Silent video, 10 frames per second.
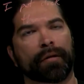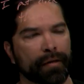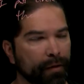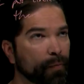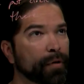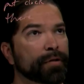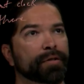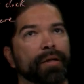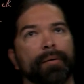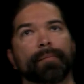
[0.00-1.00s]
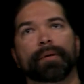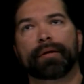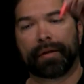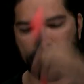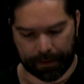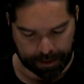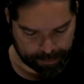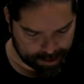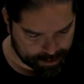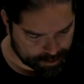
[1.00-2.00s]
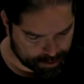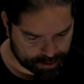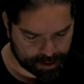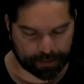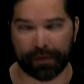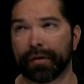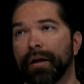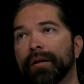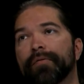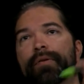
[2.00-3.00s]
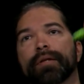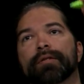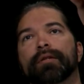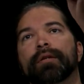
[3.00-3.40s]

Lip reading: then what are some countermeasures? I'll use a different color for this.